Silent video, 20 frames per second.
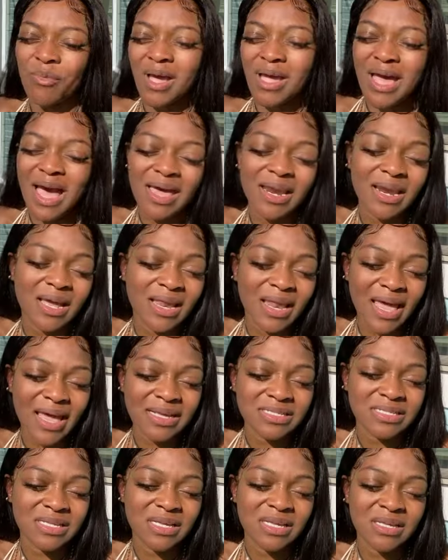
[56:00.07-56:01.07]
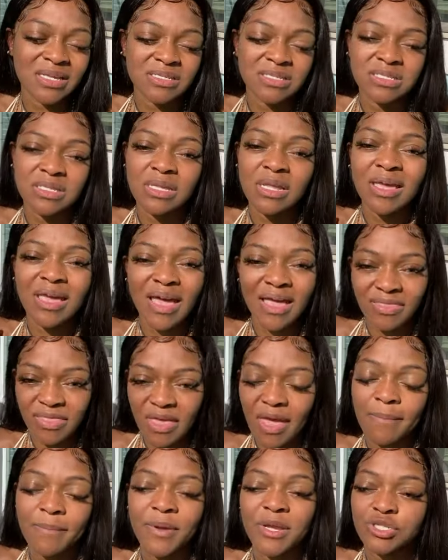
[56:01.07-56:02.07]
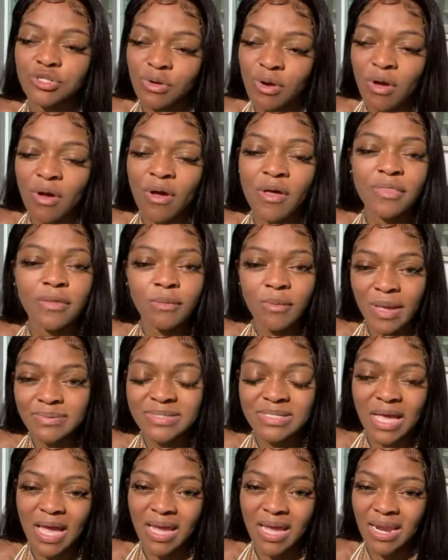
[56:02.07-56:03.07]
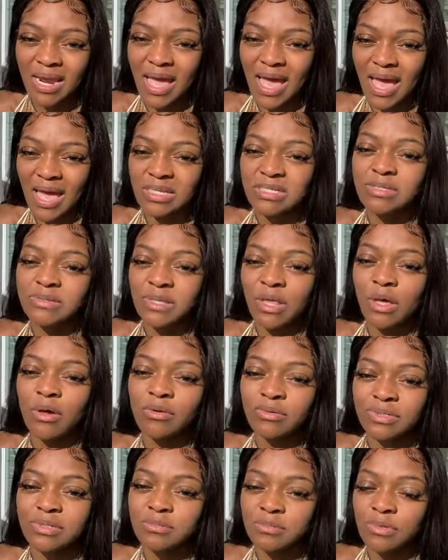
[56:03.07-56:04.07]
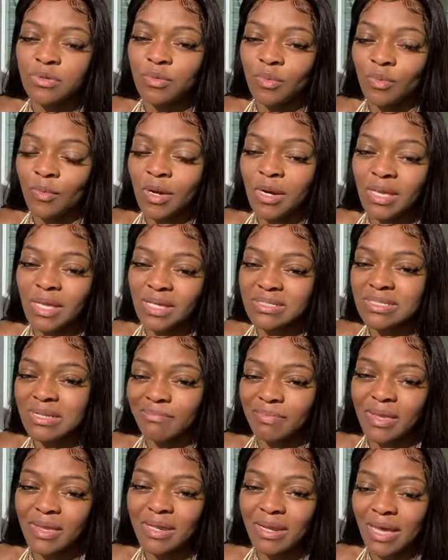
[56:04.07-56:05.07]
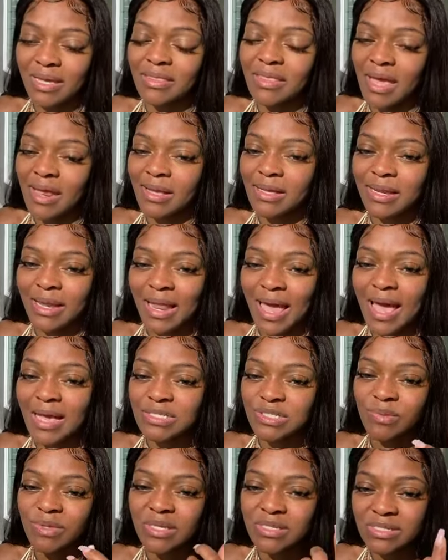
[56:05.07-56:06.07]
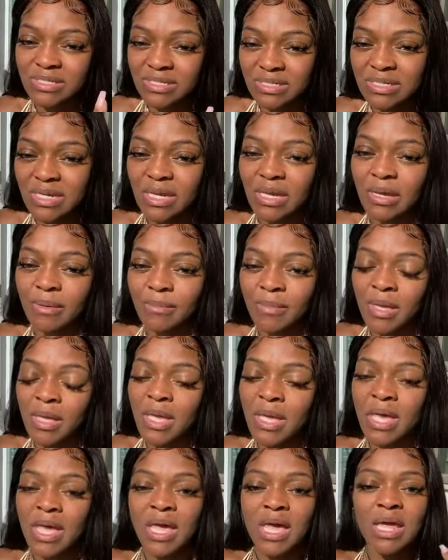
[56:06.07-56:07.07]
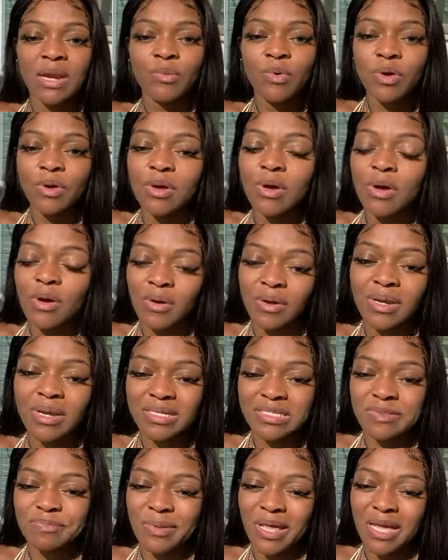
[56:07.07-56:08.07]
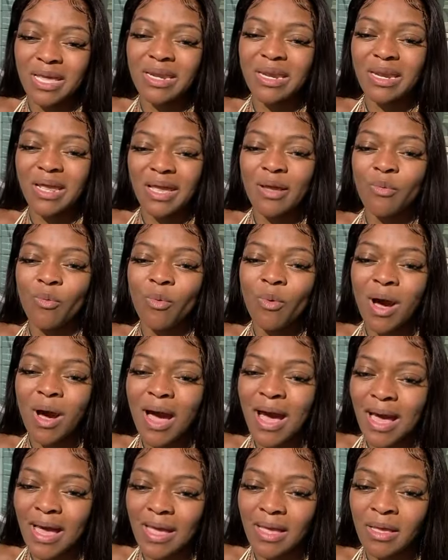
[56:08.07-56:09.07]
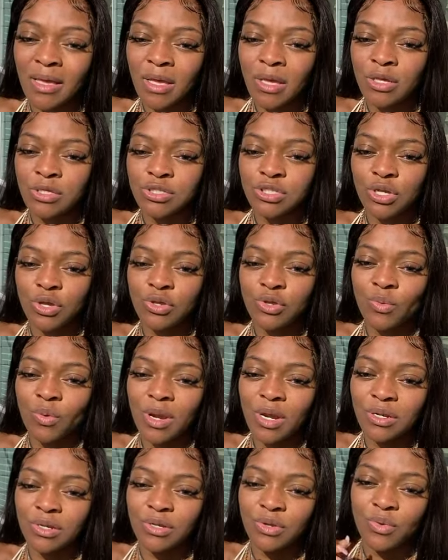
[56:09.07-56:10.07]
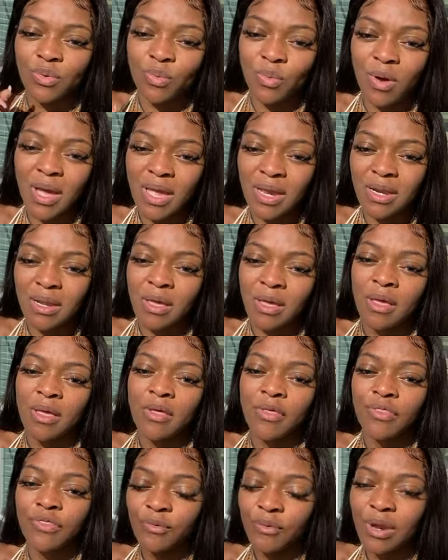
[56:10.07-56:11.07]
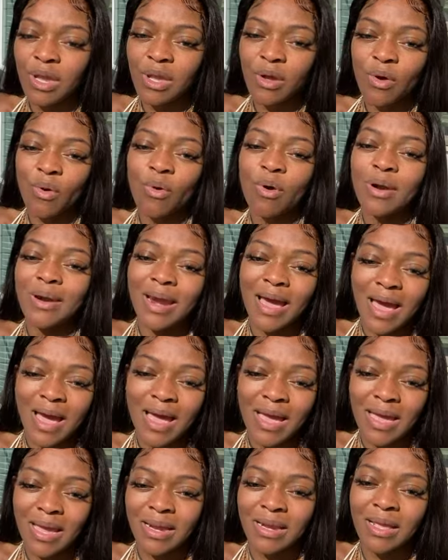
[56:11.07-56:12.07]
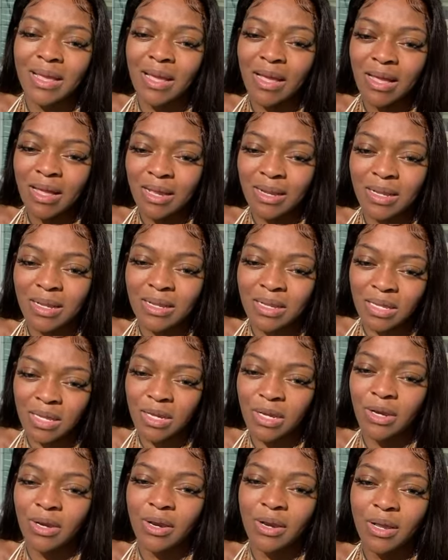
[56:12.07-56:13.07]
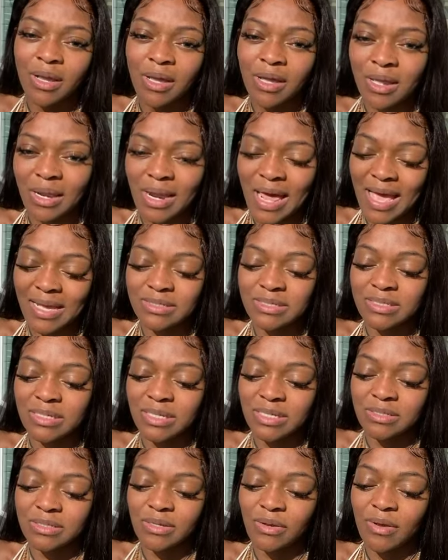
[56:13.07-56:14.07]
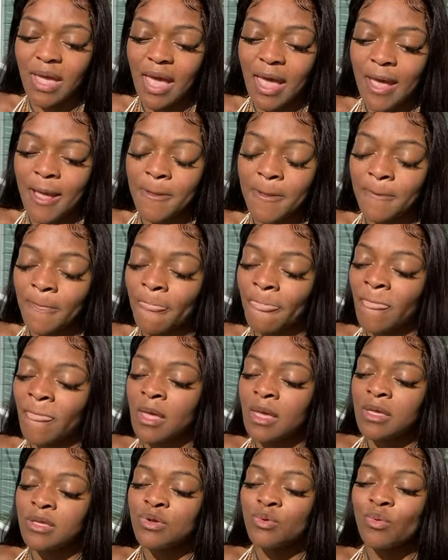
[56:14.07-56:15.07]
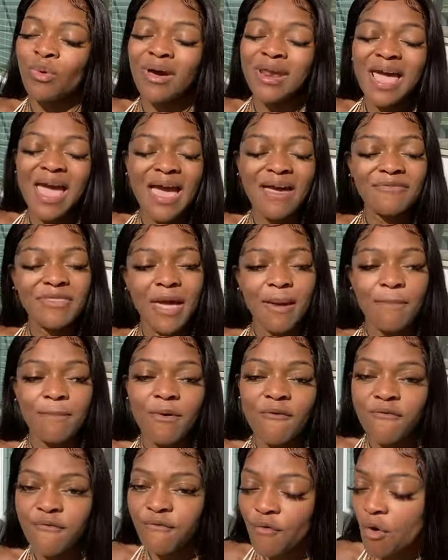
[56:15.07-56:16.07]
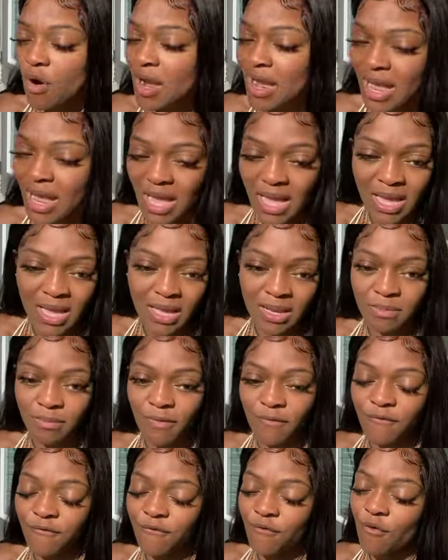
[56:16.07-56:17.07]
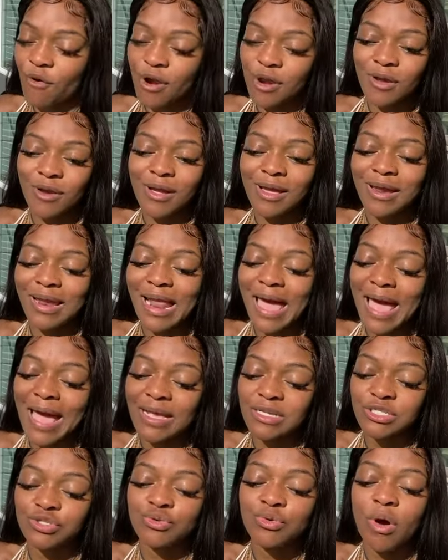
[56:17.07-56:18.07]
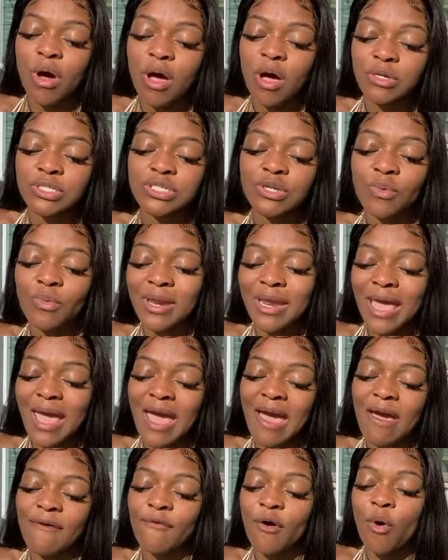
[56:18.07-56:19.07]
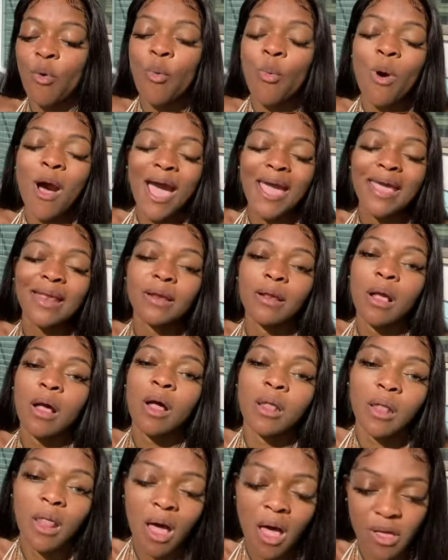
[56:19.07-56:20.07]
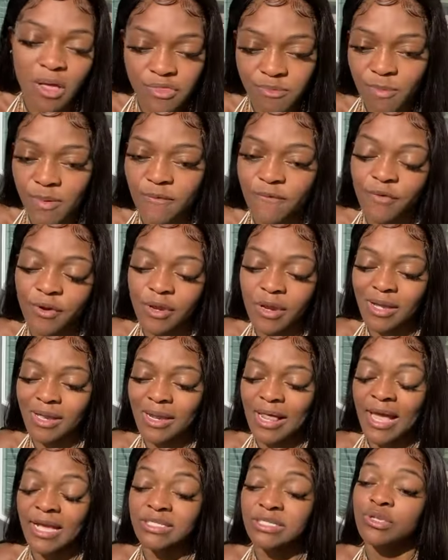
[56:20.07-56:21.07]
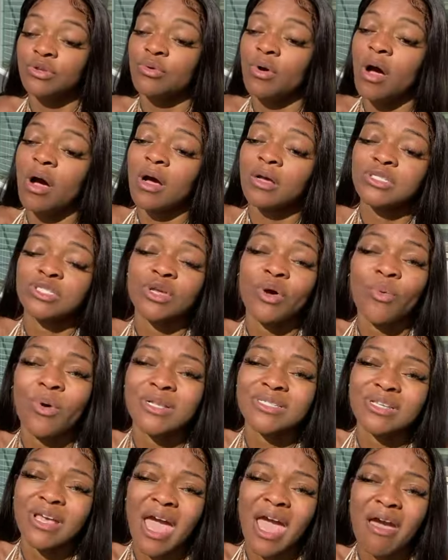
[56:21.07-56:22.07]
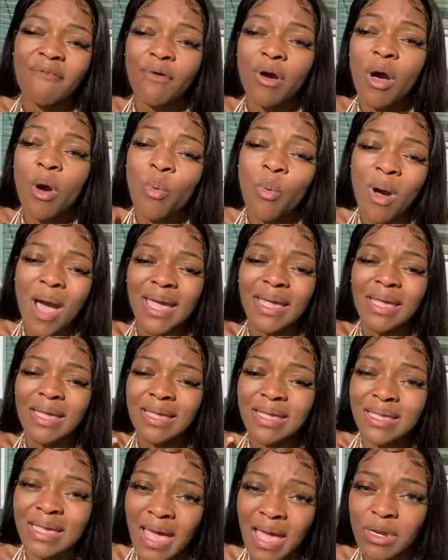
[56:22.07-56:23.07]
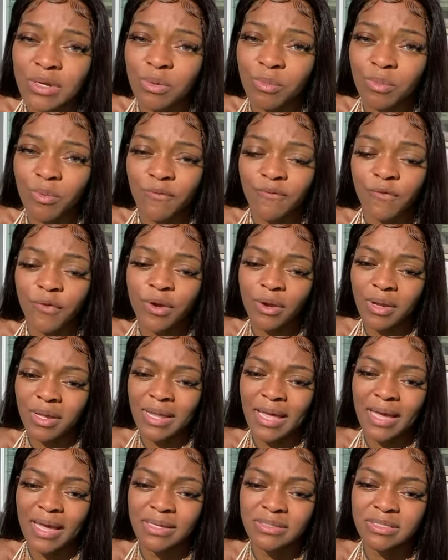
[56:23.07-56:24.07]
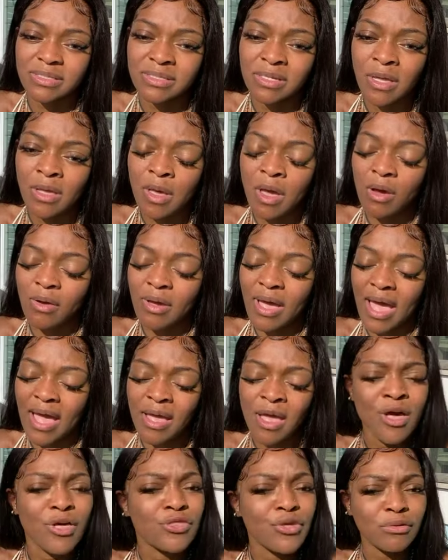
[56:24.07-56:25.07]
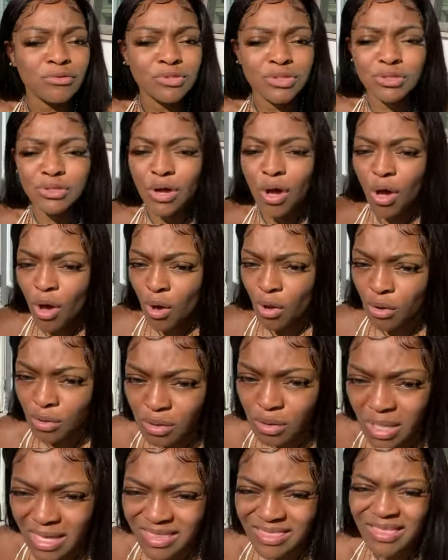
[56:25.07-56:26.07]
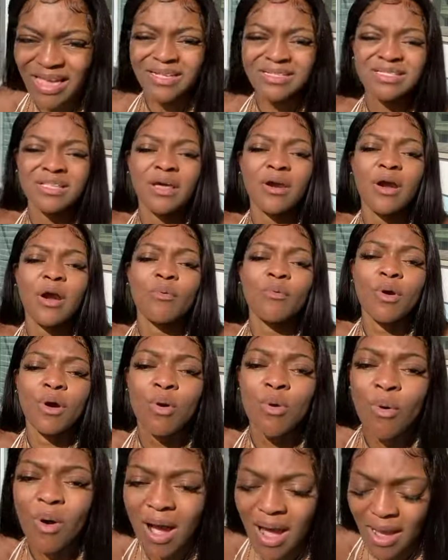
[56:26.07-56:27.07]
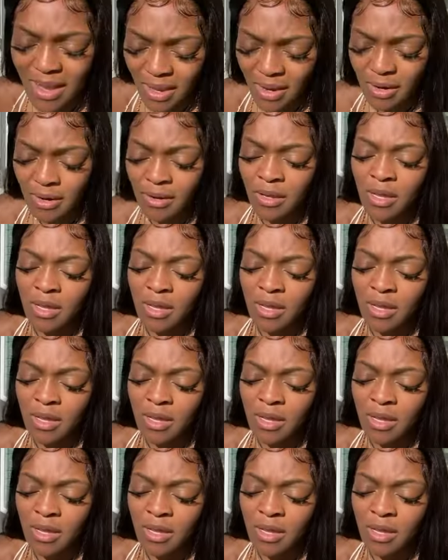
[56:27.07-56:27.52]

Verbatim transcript: what kind of glasses, look at that picture on the website. It has those. You want to get something like that, a glass with a stem, and we'll go and explain it and why. So you want to do 1, 3, or 9 clear glasses, okay? You want to have that beforehand, before your class. You also want to have a white cloth before your class, and you also want to have a white candle before your class, okay? Those are the only things that are required.